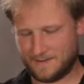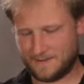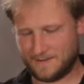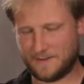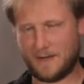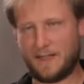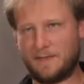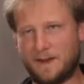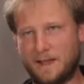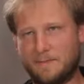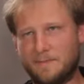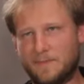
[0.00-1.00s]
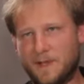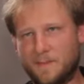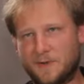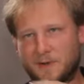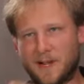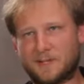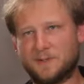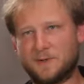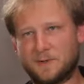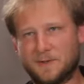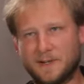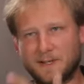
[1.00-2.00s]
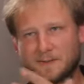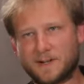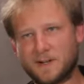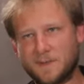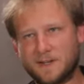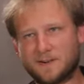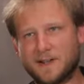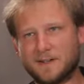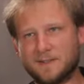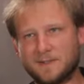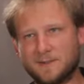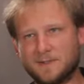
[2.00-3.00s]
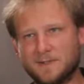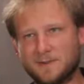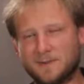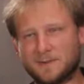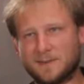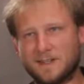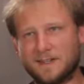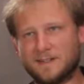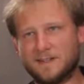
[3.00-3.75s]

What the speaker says: that I'm attracted to her and not trying to be attracted to her, or that?